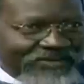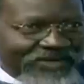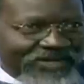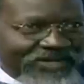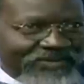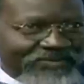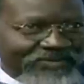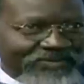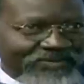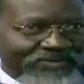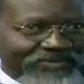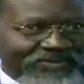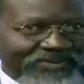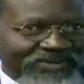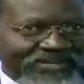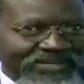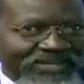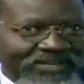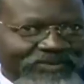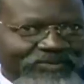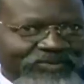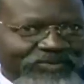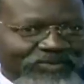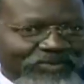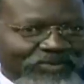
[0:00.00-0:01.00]
up, mm.
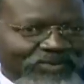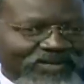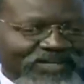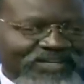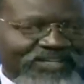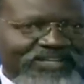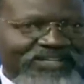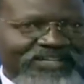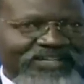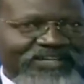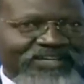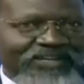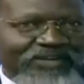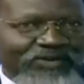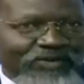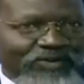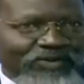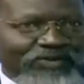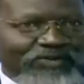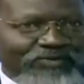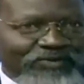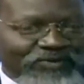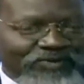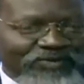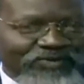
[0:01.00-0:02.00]
and I'm sure
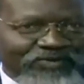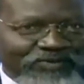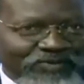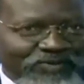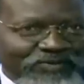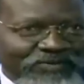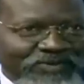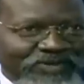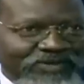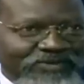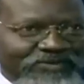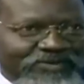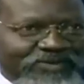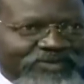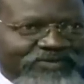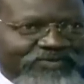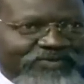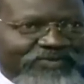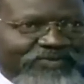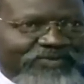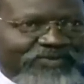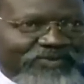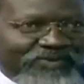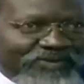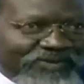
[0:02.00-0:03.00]
God forbid me
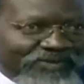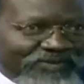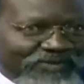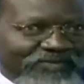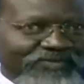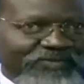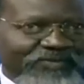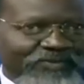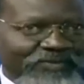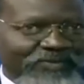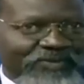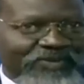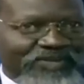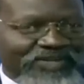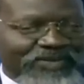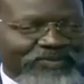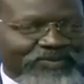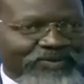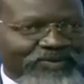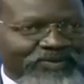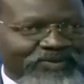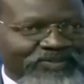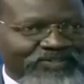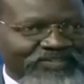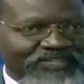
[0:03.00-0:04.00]
from what
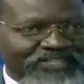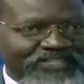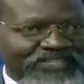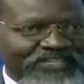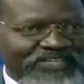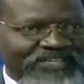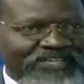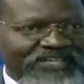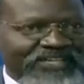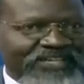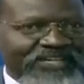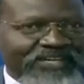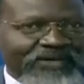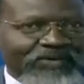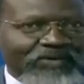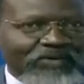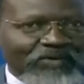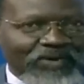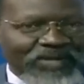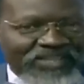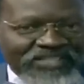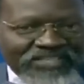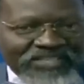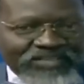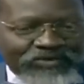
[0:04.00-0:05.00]
I'm going to say,
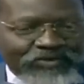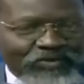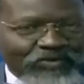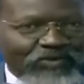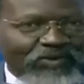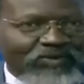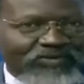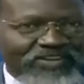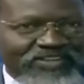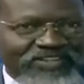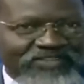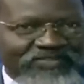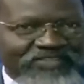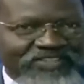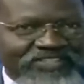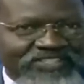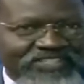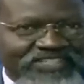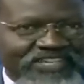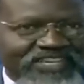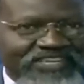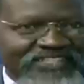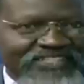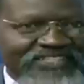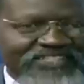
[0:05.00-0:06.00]
when they took over
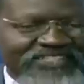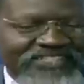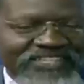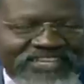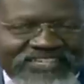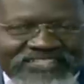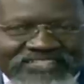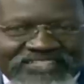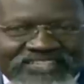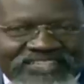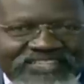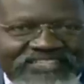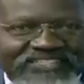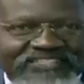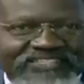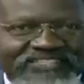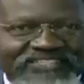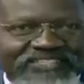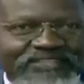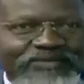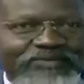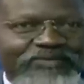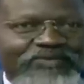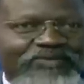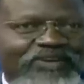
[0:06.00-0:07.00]
investigations and things
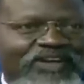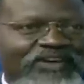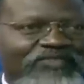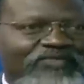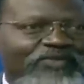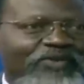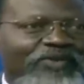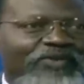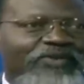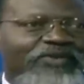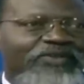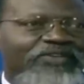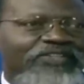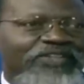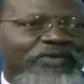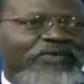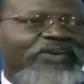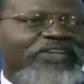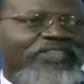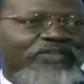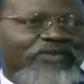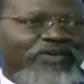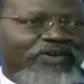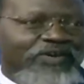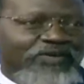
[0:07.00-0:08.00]
seemed to have gone the
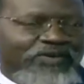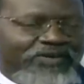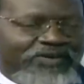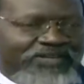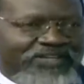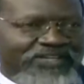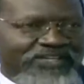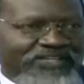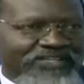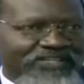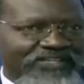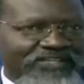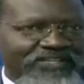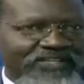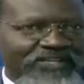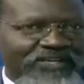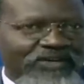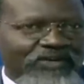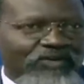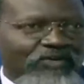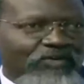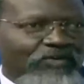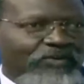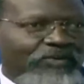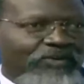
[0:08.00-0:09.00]
way they were going,
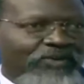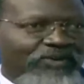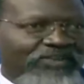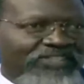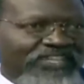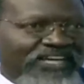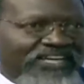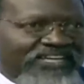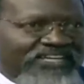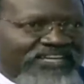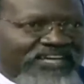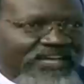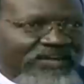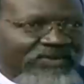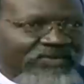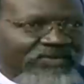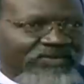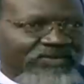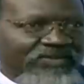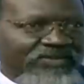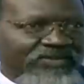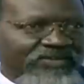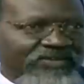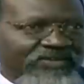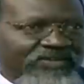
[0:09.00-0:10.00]
who brought that
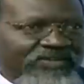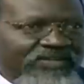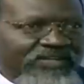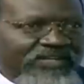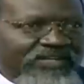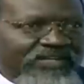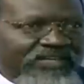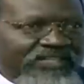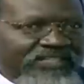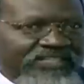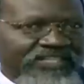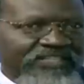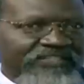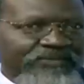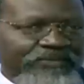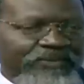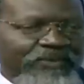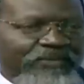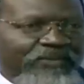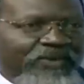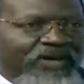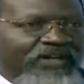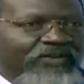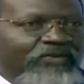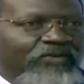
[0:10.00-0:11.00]
down? These
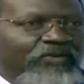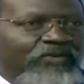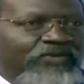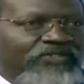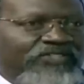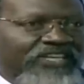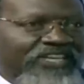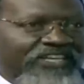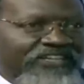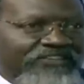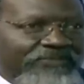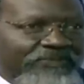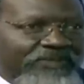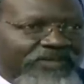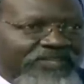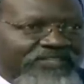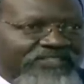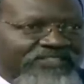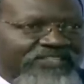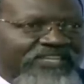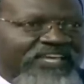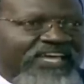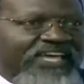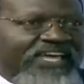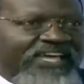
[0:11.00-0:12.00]
people, at whose
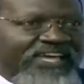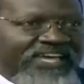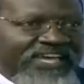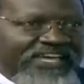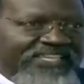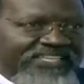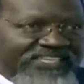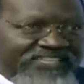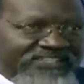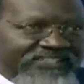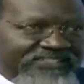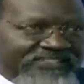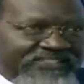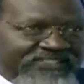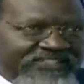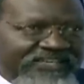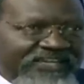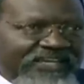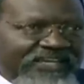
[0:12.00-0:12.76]
expense? Kenyans.